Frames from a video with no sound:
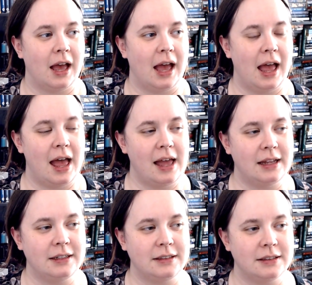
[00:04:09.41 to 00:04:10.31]

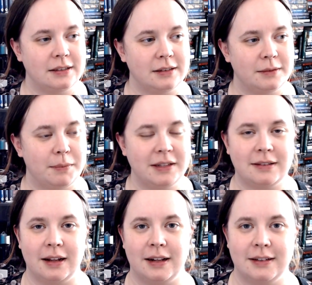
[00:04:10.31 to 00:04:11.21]
And
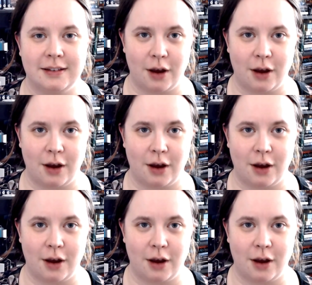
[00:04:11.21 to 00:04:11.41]
Pestilence